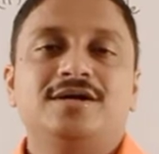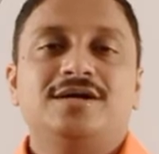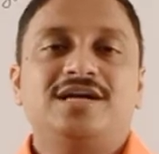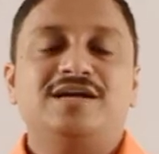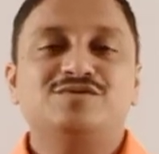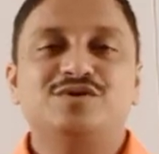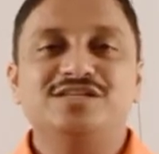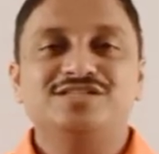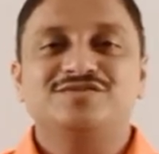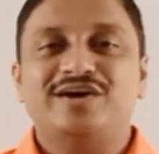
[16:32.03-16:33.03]
Now,
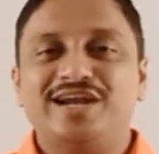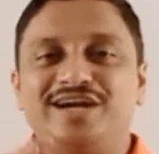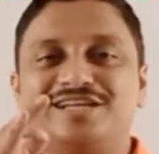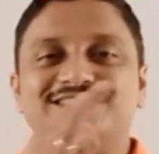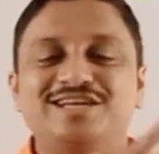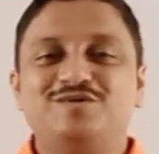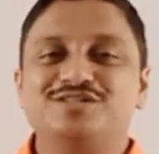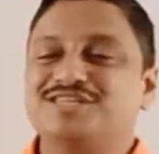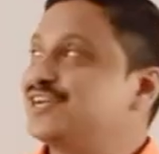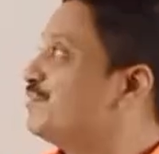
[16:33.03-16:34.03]
students, very interesting
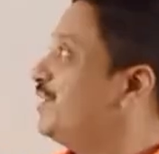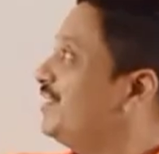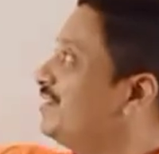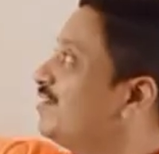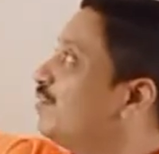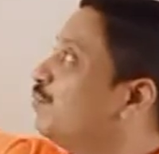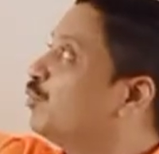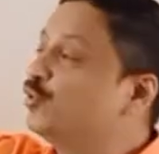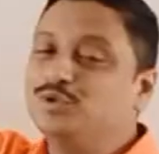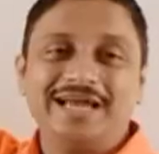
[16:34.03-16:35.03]
question coming.
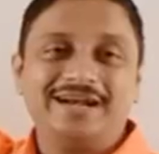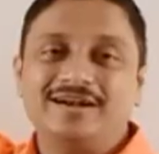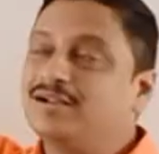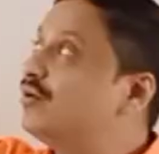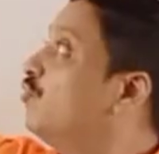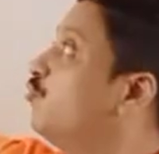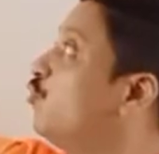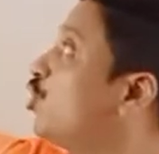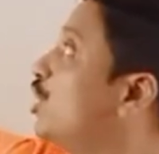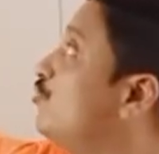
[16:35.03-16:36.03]
Prove that
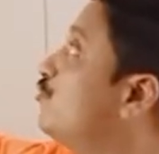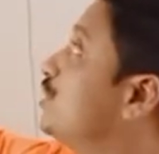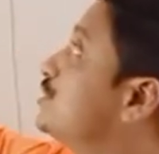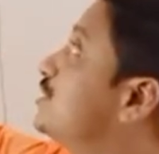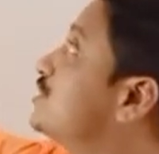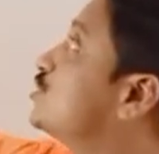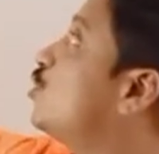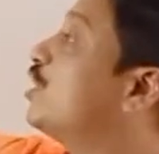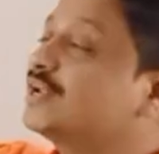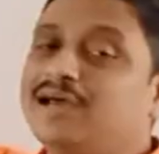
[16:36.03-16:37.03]
following functions
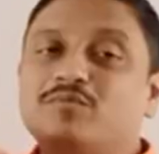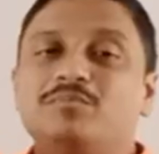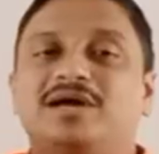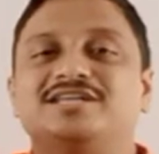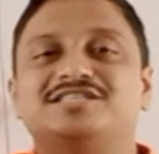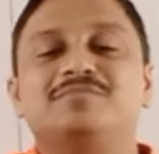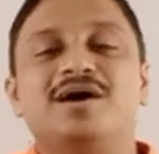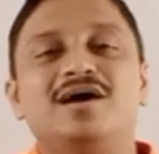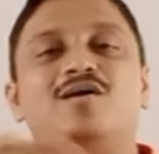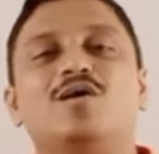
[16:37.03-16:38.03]
not have maxima
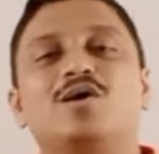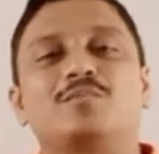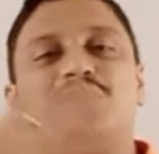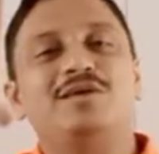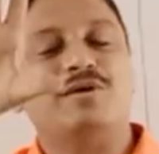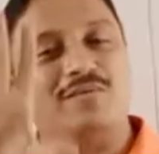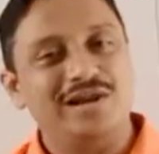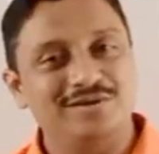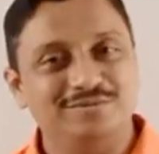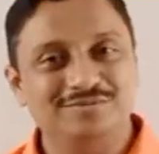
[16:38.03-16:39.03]
or minima
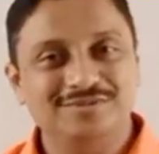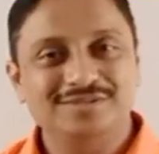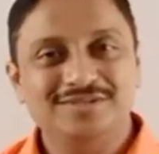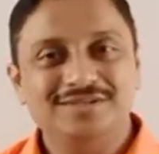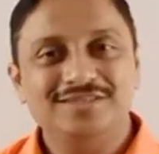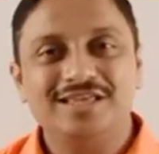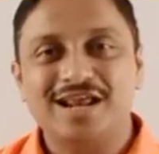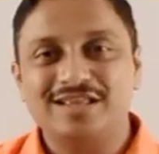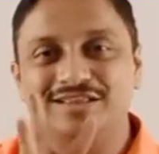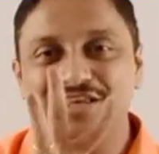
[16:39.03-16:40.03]
value. There
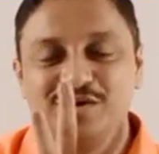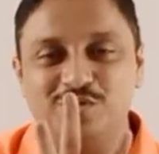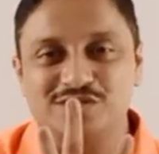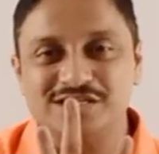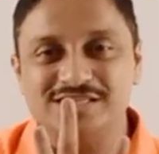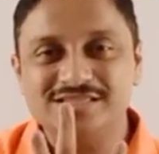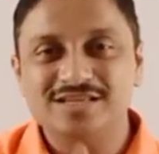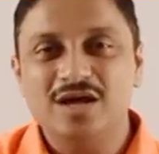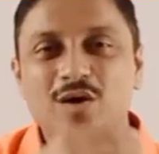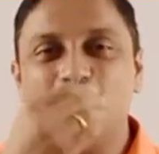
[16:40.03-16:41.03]
are the 3 questions.
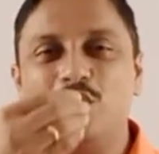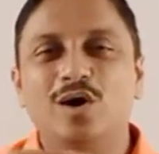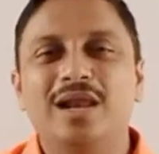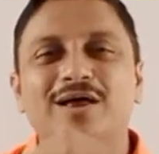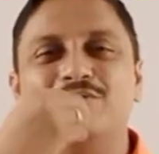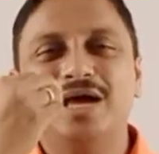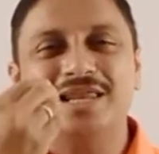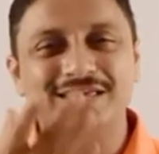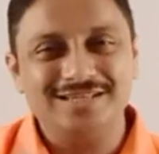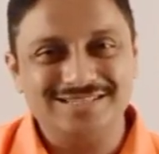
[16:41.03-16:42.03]
All are
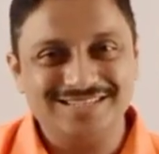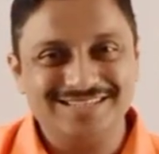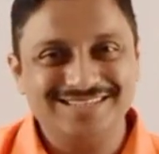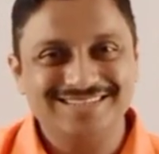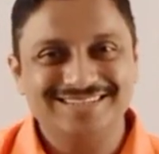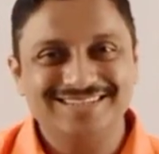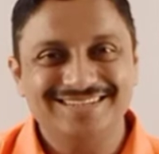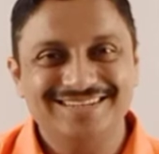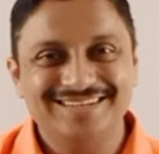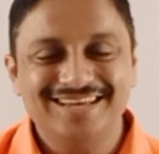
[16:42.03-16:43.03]
very easy.
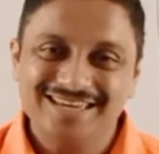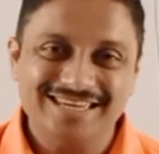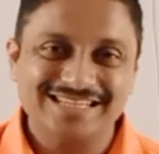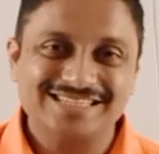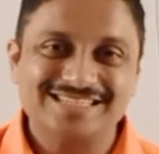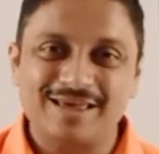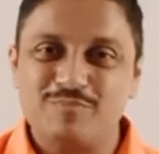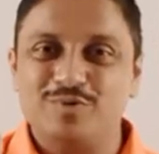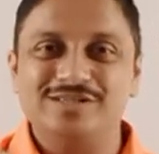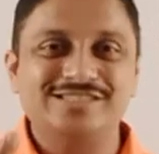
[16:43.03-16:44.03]
Yes, step
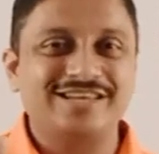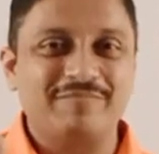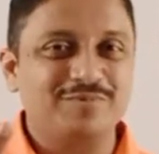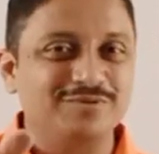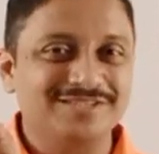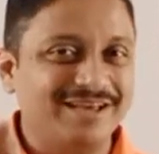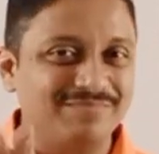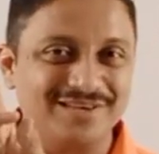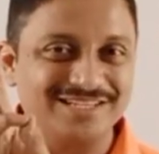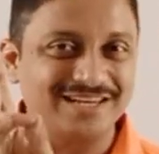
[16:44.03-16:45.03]
1, step 2, step
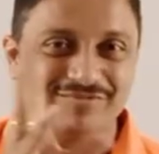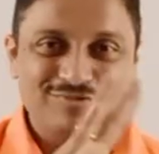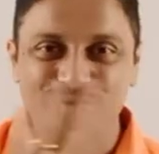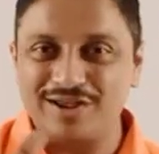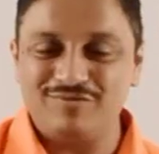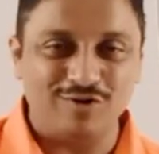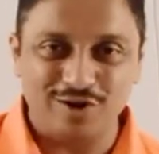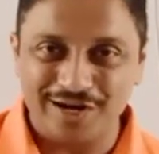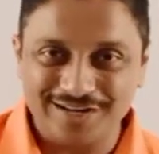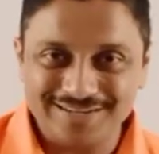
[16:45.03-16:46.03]
3, step 4 I followed.